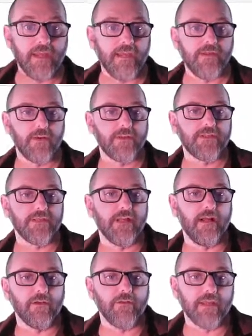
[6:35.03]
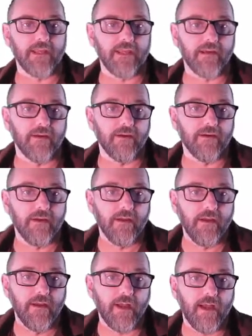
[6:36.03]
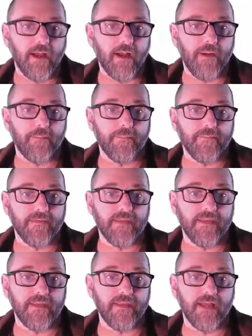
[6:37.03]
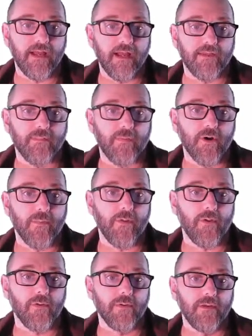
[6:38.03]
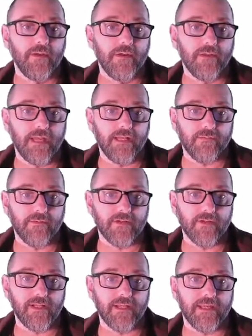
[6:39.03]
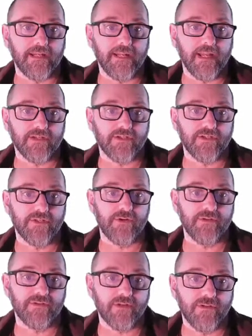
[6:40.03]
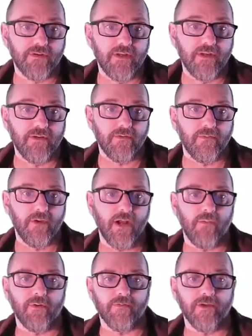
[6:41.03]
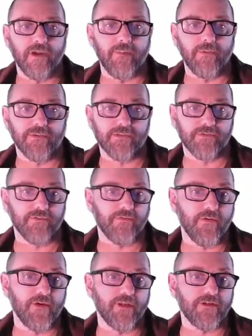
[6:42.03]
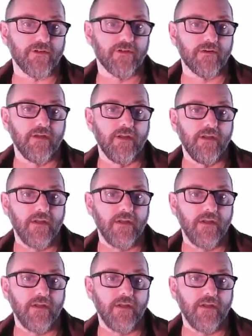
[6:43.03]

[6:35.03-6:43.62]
And notice the coloring here. The purple, and when you click it, it actually shows you what variable this is referring to.